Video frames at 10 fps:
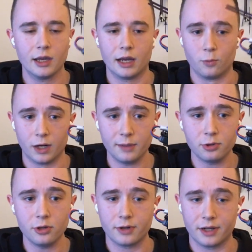And when I
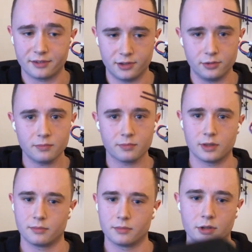pull rescue, I'm
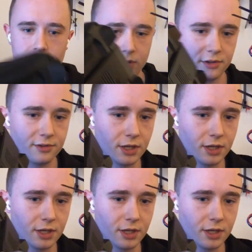going to show